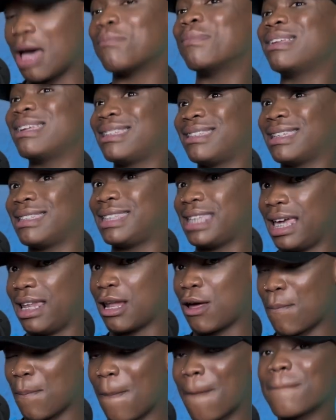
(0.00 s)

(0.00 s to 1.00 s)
I'm an entertainer.